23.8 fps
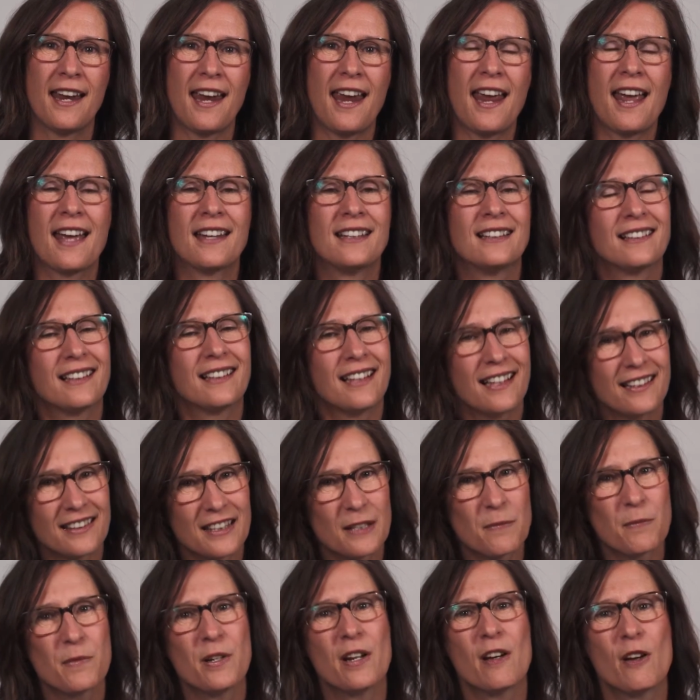And let
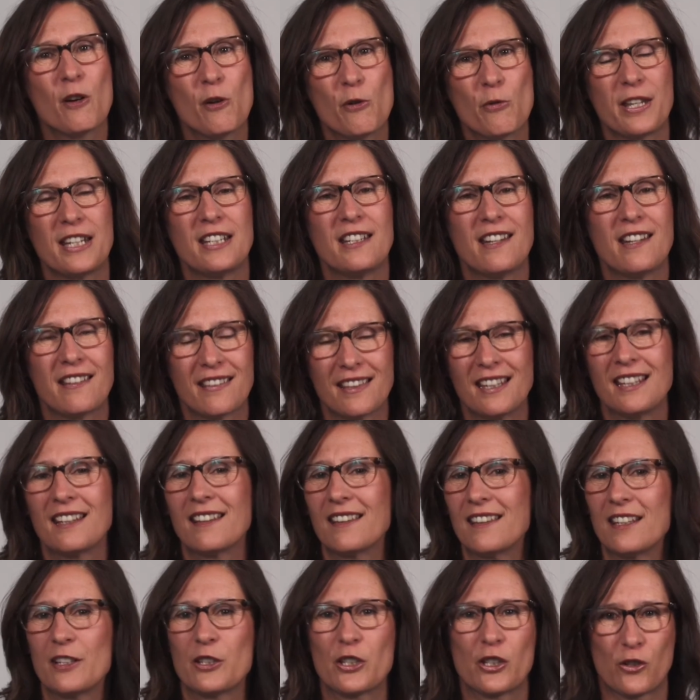them know that you
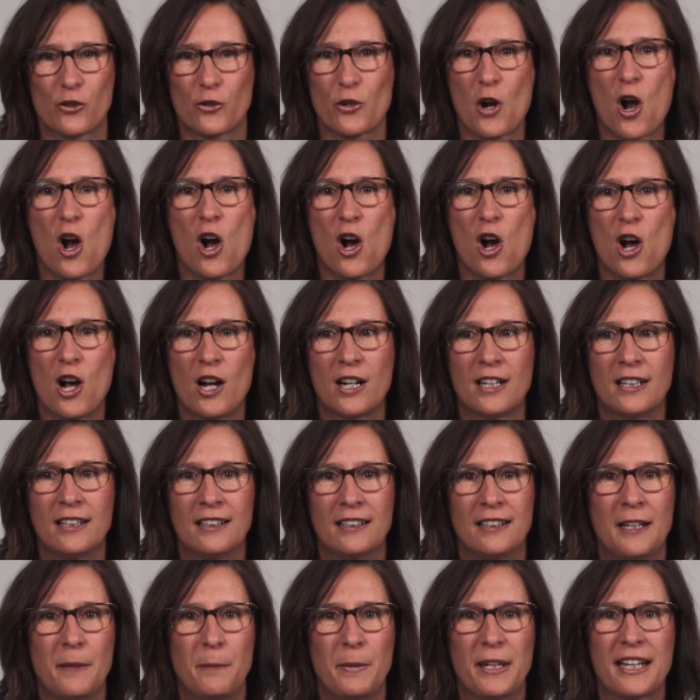think they're strong
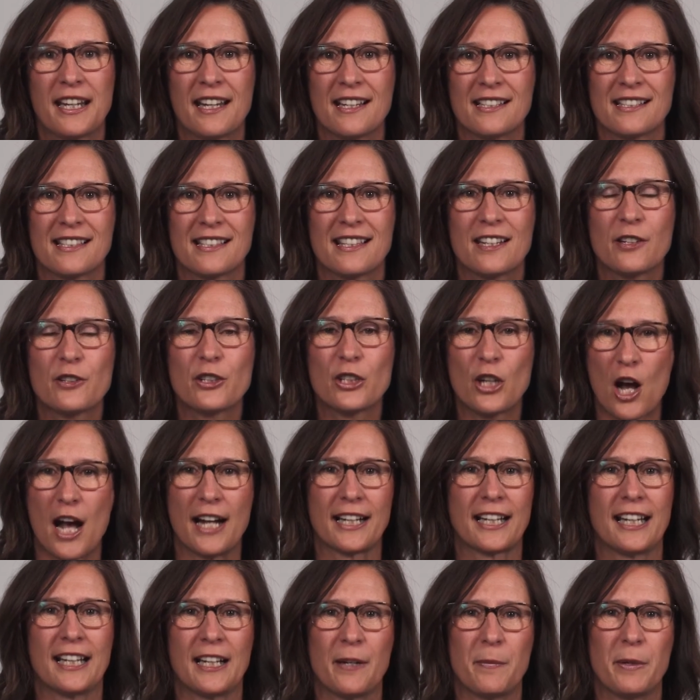because they're
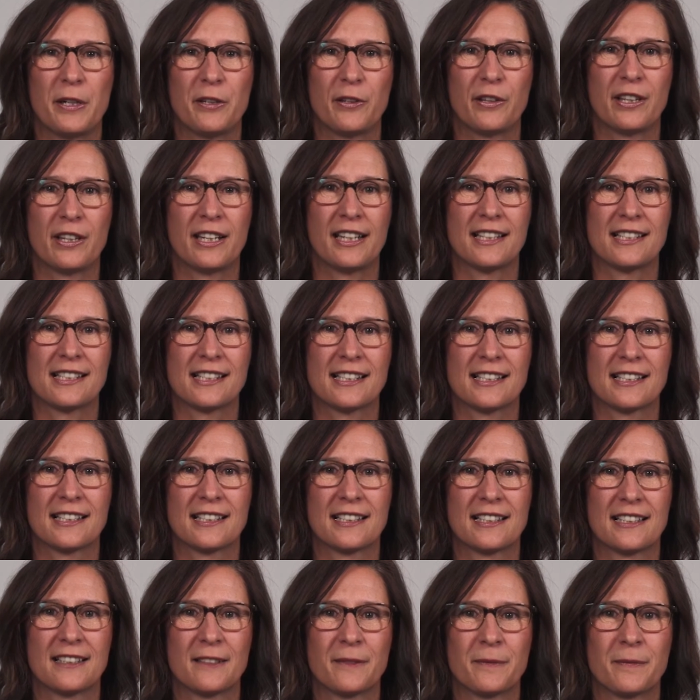talking about this.
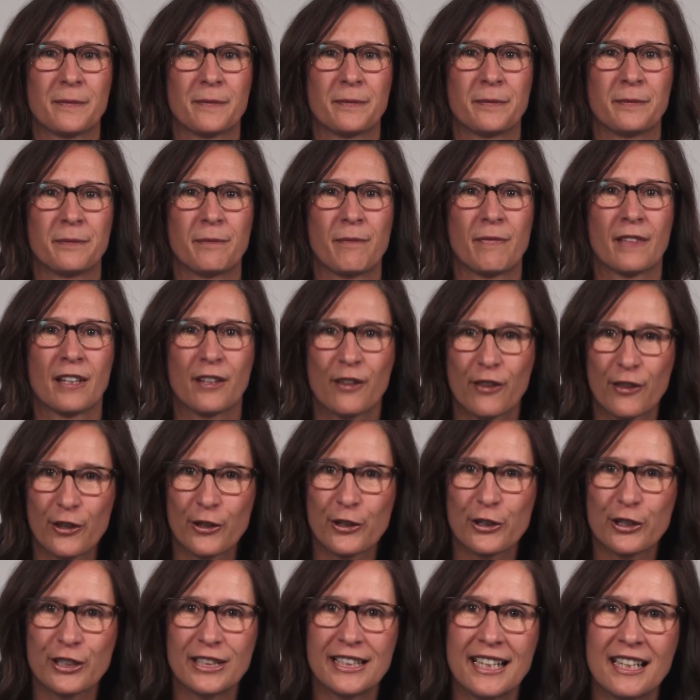
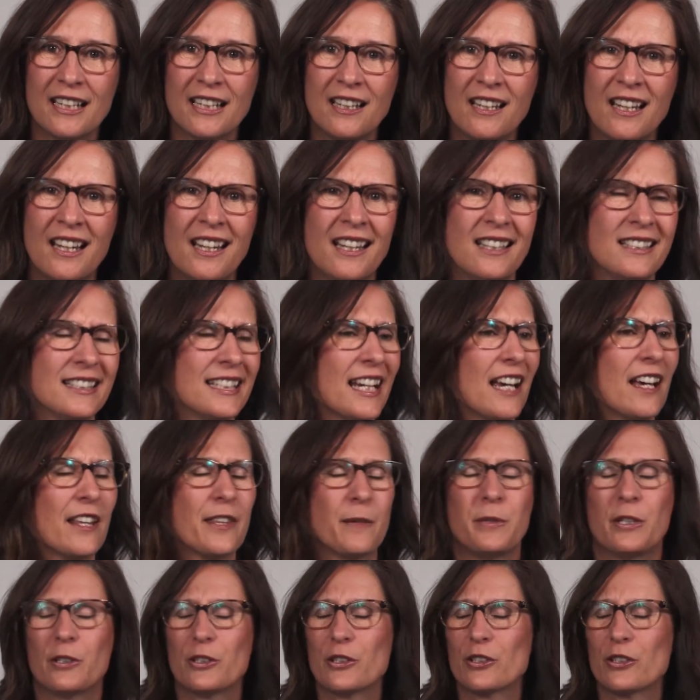Thirdly, tell
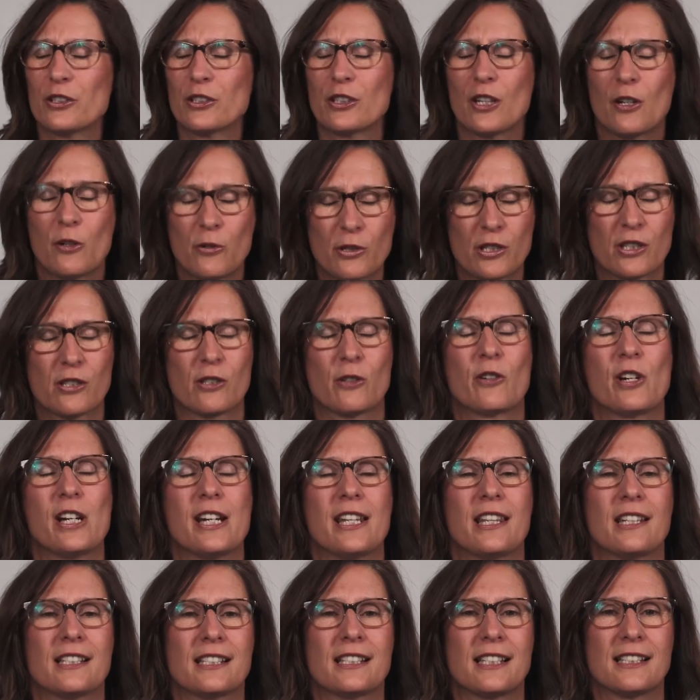them you're so
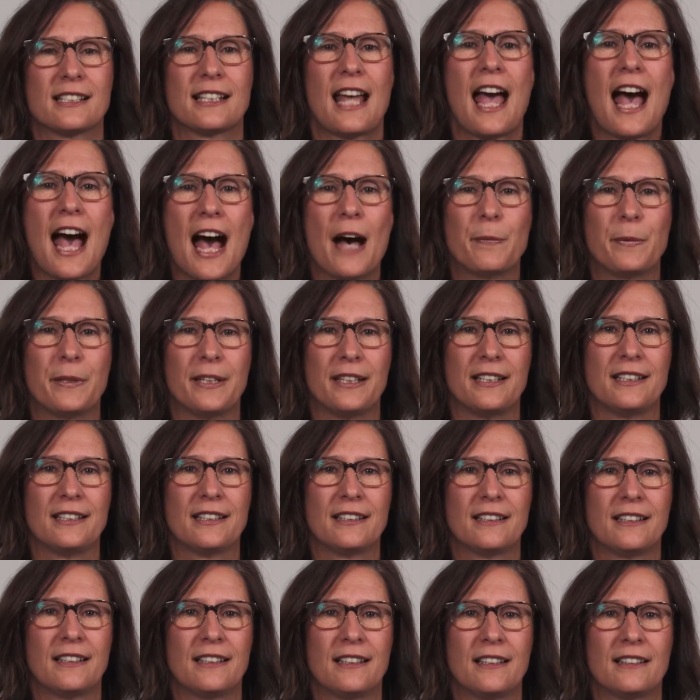sorry this has happened,
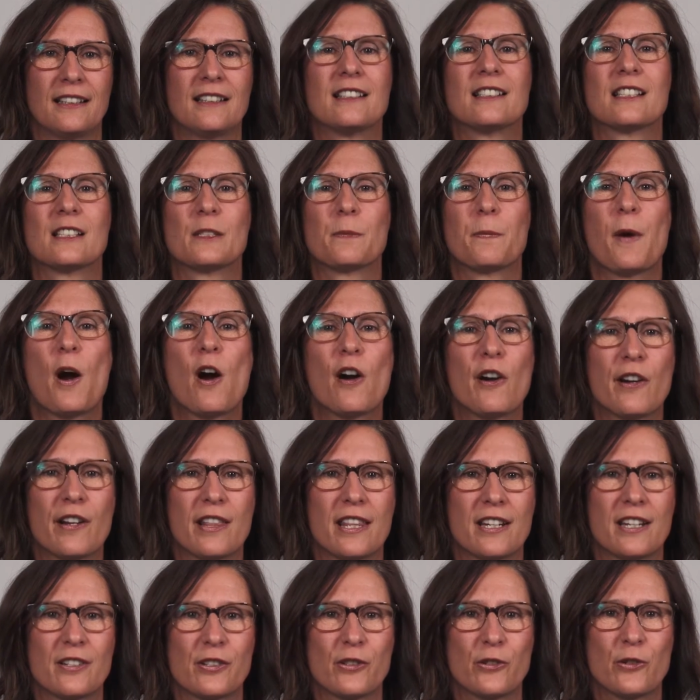that this is part of
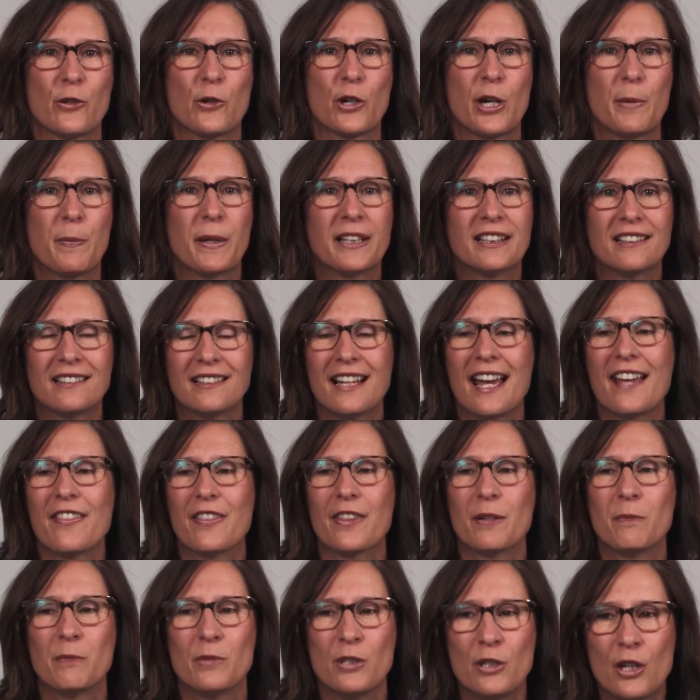their story, but let
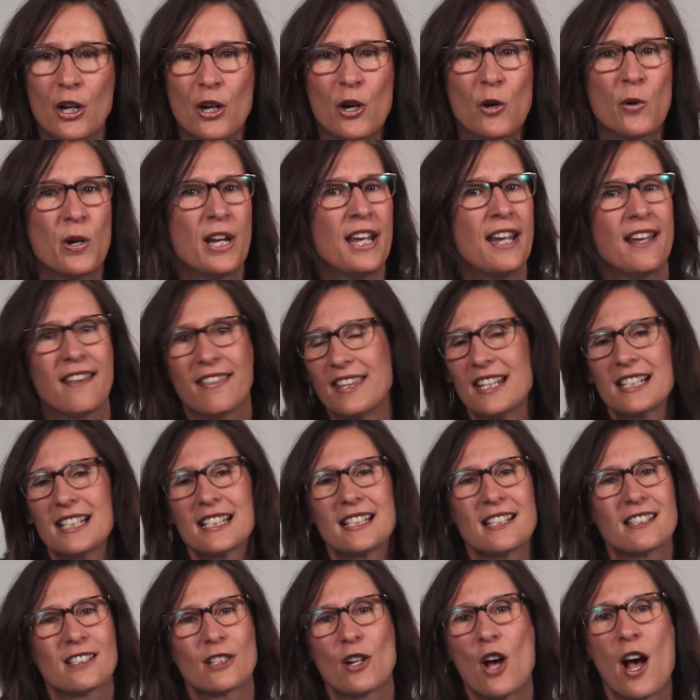them know
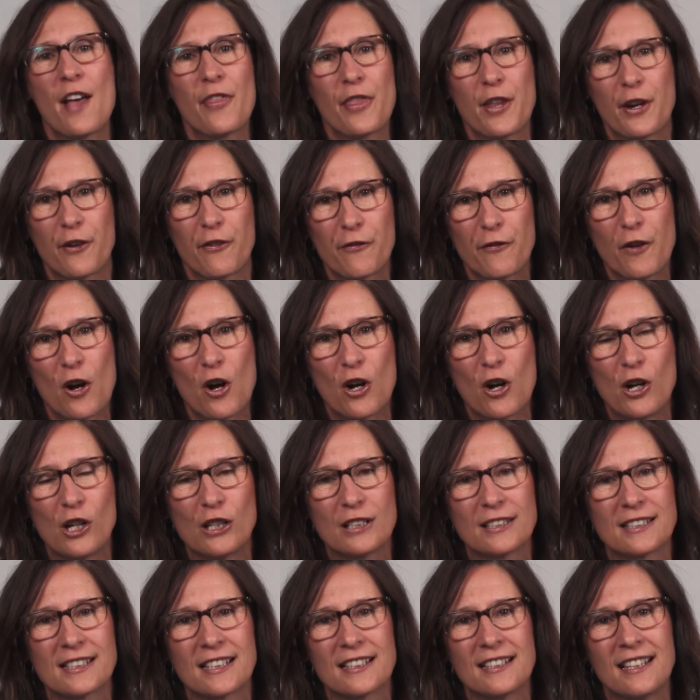this is not their
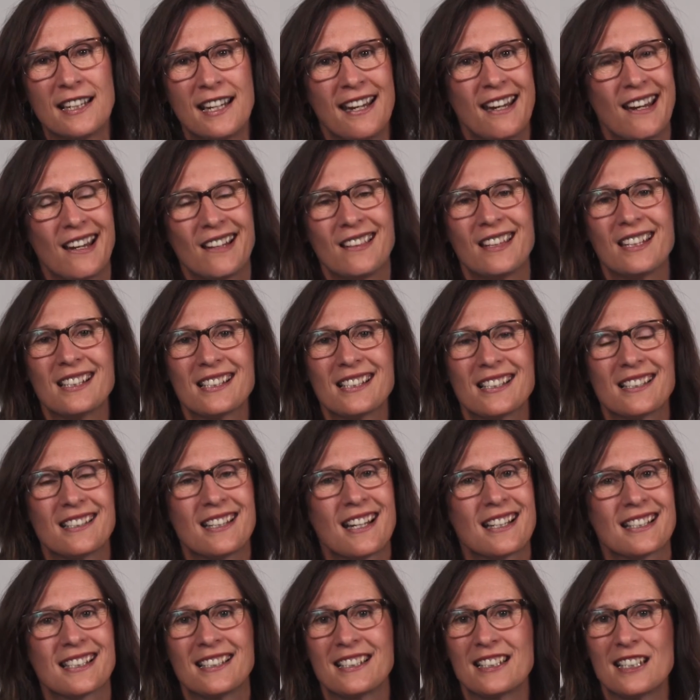fault and this
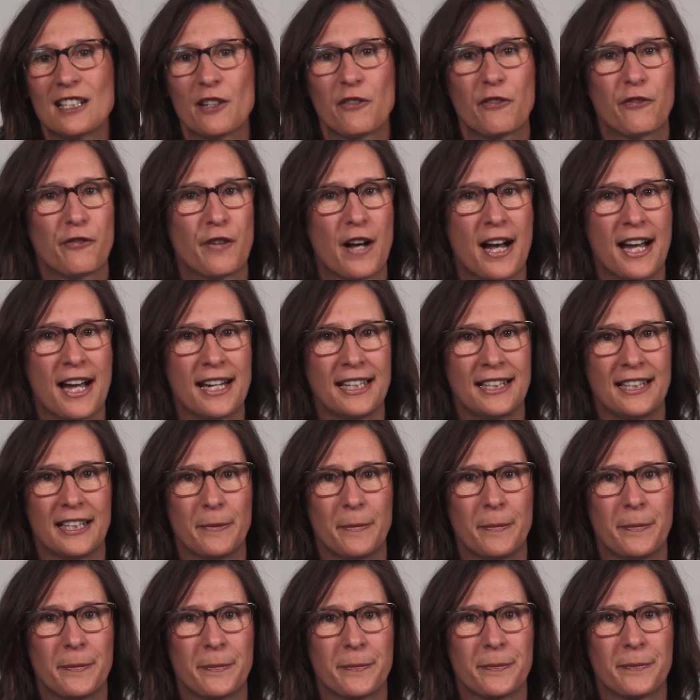doesn't define
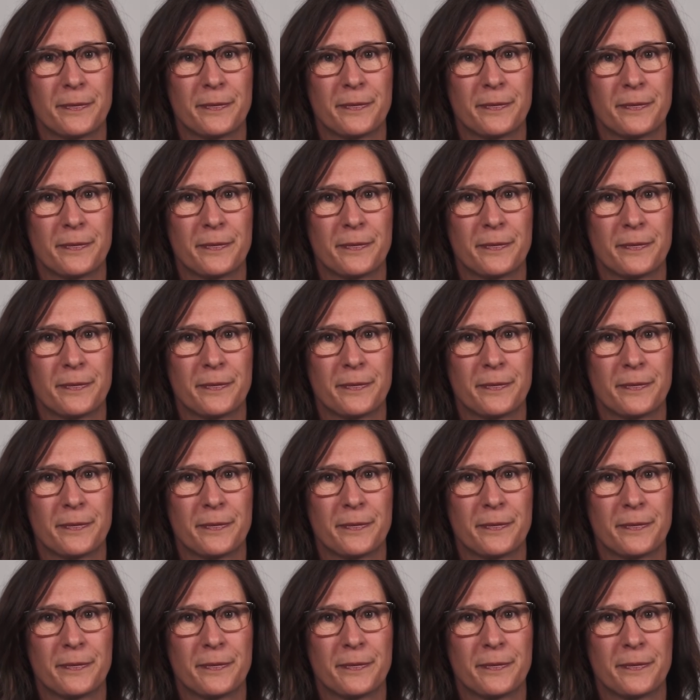them.